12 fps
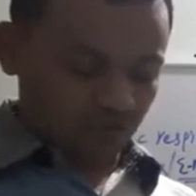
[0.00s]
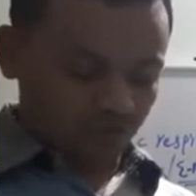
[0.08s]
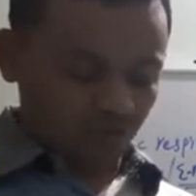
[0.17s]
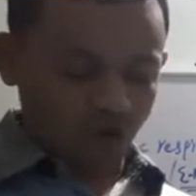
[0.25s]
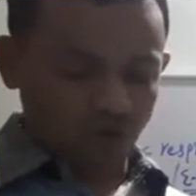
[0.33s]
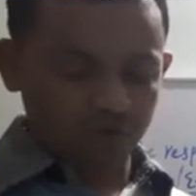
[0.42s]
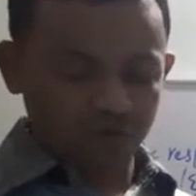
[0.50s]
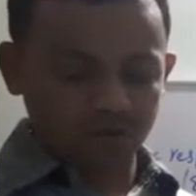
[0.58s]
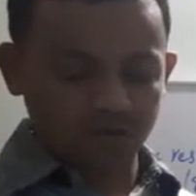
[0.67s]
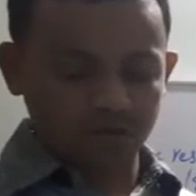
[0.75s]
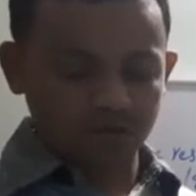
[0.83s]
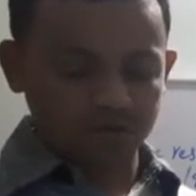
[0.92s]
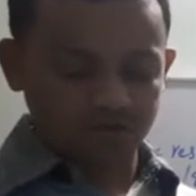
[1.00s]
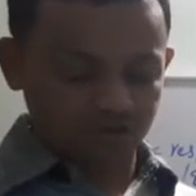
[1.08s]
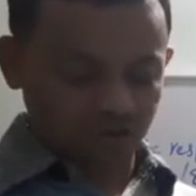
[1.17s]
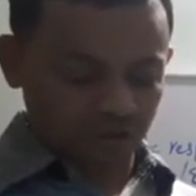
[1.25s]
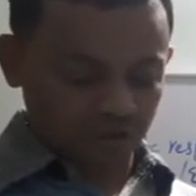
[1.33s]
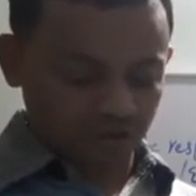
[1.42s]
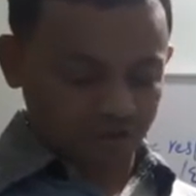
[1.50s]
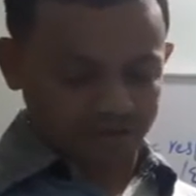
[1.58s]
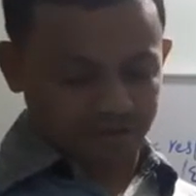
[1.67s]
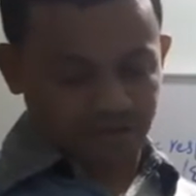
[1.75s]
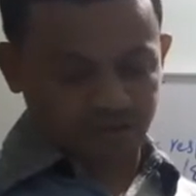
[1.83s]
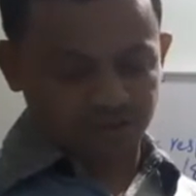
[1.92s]
formed in this chain
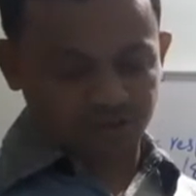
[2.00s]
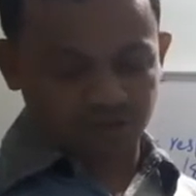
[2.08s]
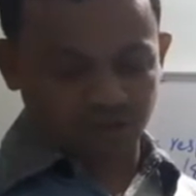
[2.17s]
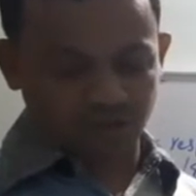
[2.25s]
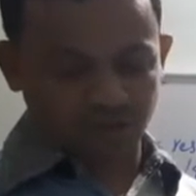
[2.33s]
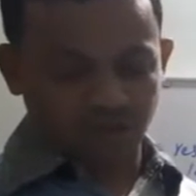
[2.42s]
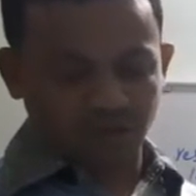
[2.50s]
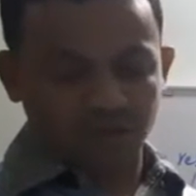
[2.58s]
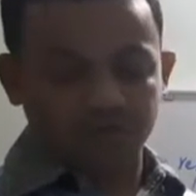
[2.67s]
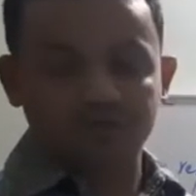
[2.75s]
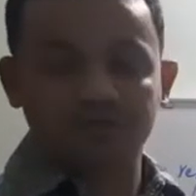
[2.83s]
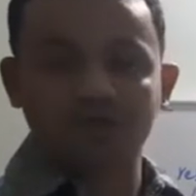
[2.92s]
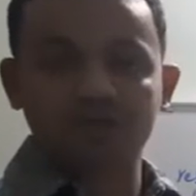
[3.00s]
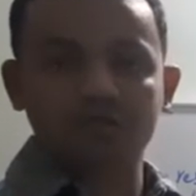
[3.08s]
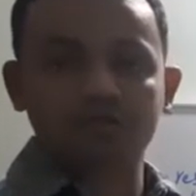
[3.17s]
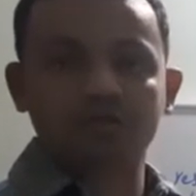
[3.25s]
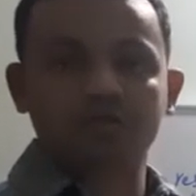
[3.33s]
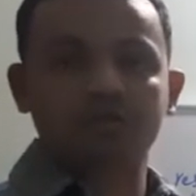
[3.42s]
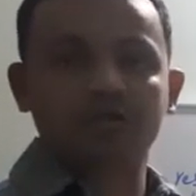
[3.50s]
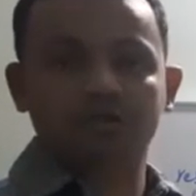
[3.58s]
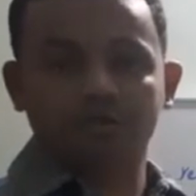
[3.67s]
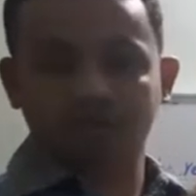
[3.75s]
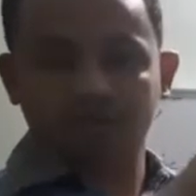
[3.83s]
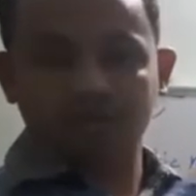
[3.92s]
reaction. Thus
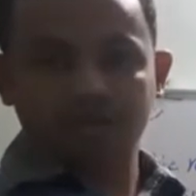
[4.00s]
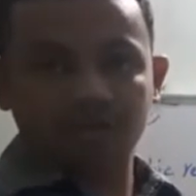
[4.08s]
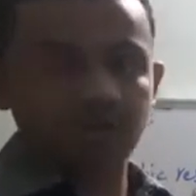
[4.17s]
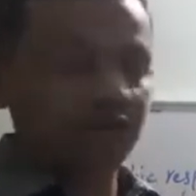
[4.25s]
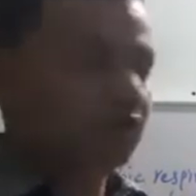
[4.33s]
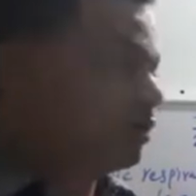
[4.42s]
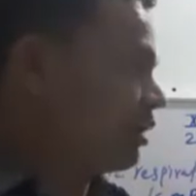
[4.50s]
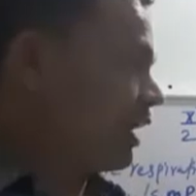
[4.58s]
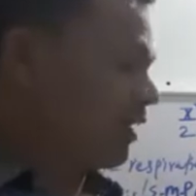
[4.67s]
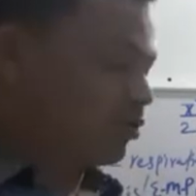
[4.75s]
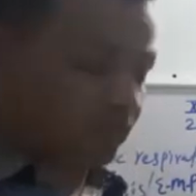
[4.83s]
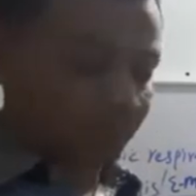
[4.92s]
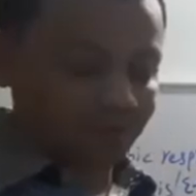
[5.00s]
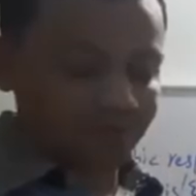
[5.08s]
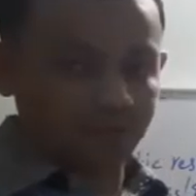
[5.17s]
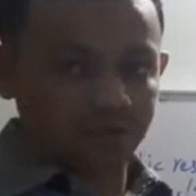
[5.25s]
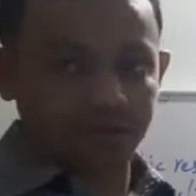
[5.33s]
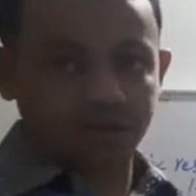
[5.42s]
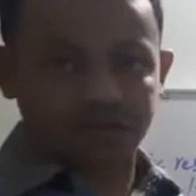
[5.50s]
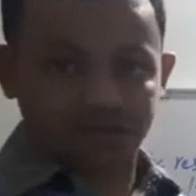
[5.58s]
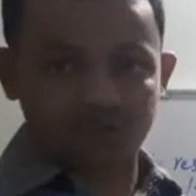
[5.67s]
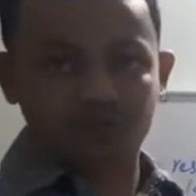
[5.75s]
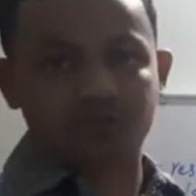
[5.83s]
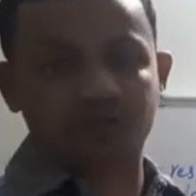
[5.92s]
in aerobic
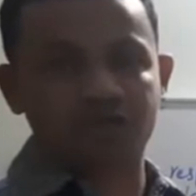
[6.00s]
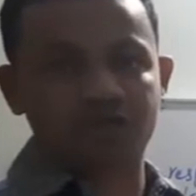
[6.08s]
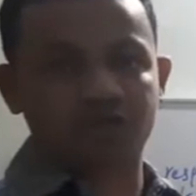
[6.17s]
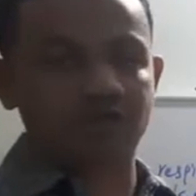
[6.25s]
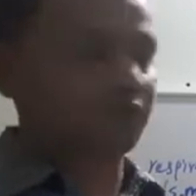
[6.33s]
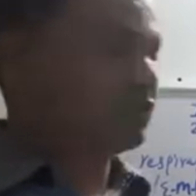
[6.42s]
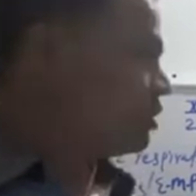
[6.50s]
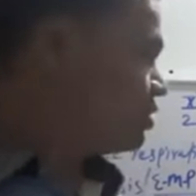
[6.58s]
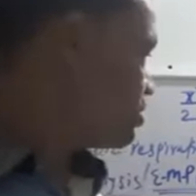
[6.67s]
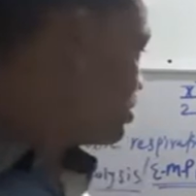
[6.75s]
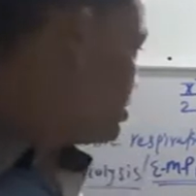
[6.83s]
respiration these